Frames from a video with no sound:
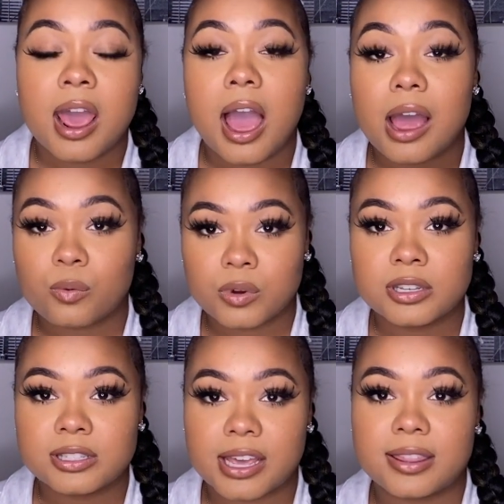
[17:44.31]
I will
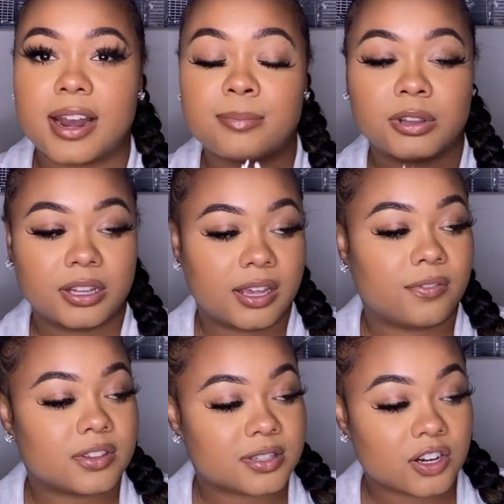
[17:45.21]
say that I believe
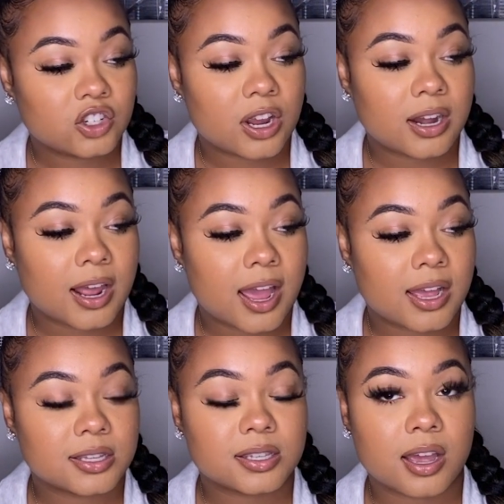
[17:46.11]
the Sunshine
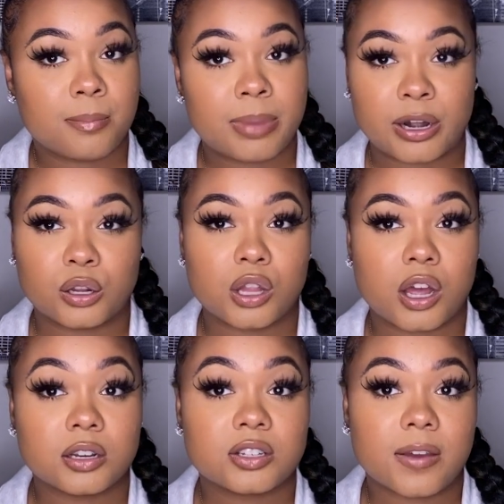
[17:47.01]
has a better
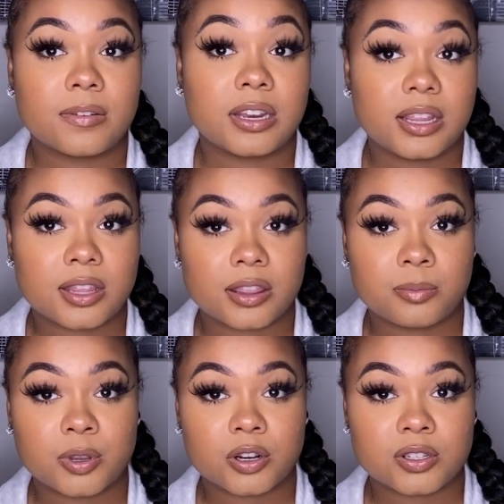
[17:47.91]
longevity than the
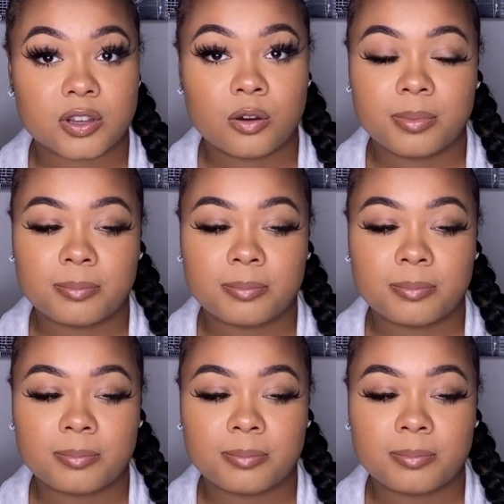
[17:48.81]
Pure Soap,